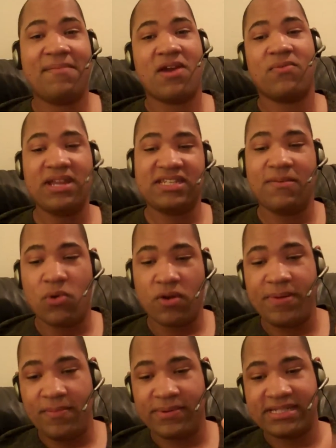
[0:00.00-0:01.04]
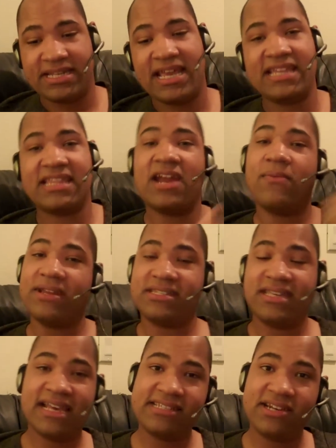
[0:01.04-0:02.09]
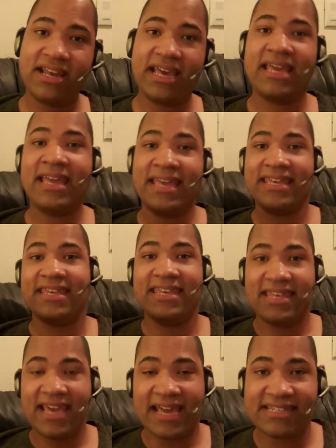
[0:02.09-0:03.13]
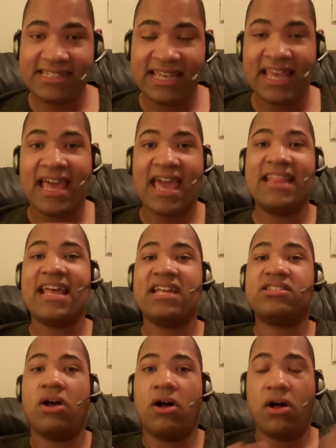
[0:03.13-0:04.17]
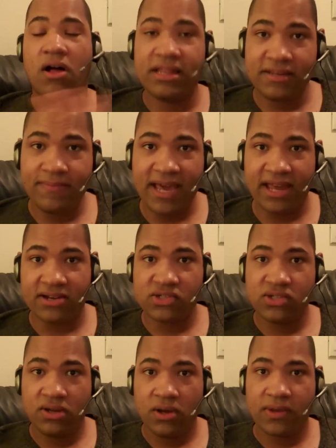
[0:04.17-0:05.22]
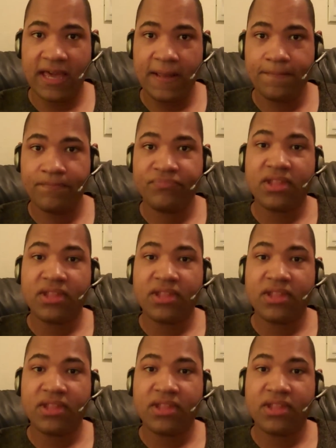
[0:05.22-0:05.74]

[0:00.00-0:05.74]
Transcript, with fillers: And am I reaching more people today than I reached yesterday? Yes. And that's all that matters, okay?